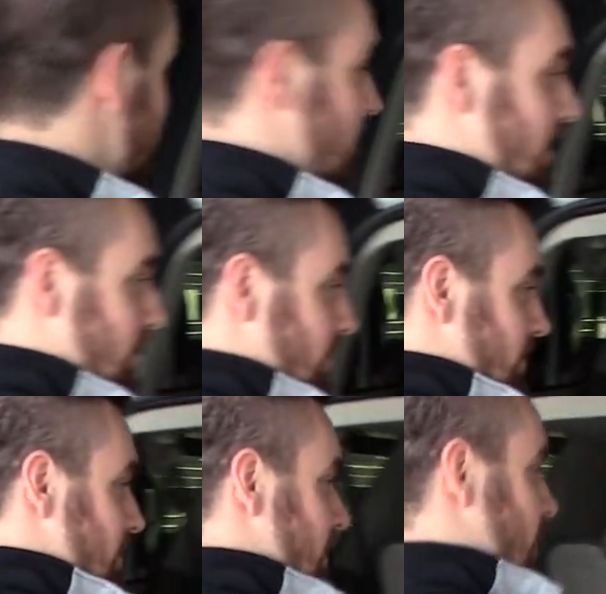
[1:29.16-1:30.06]

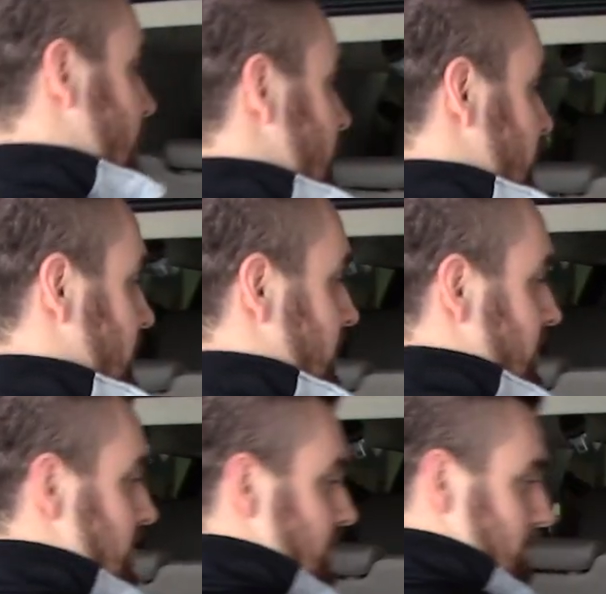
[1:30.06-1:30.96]
vehicles,
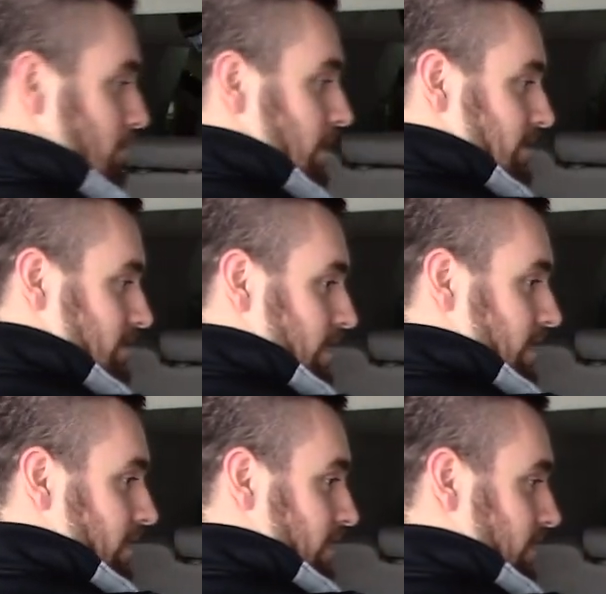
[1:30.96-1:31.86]
these little buttons right
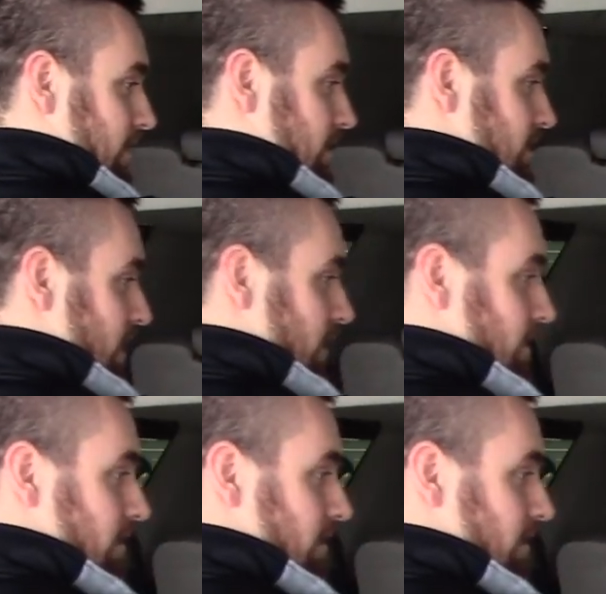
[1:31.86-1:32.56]
here on the inside,